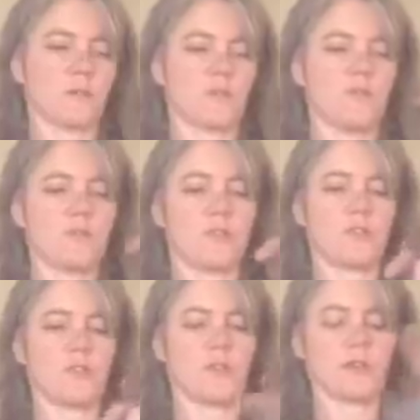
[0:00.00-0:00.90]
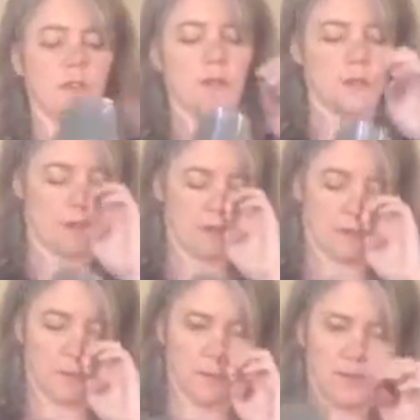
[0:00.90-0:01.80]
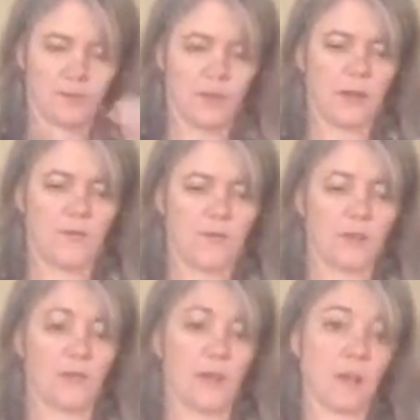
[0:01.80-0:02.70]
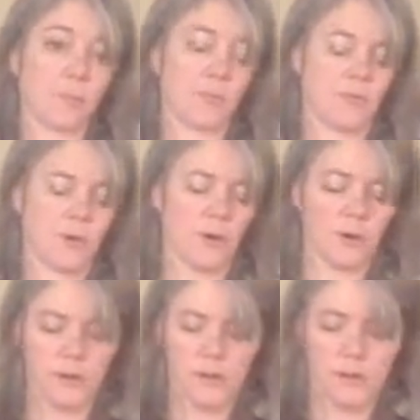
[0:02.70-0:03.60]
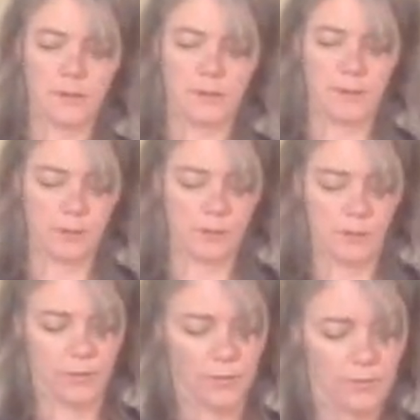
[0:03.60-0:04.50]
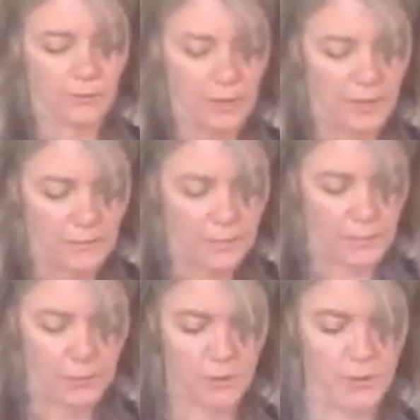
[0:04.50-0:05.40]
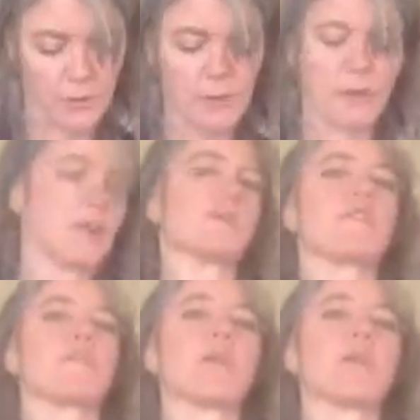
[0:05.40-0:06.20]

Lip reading: your teachers and try and see if a cup will fall. But of course the weight's very important. Here's some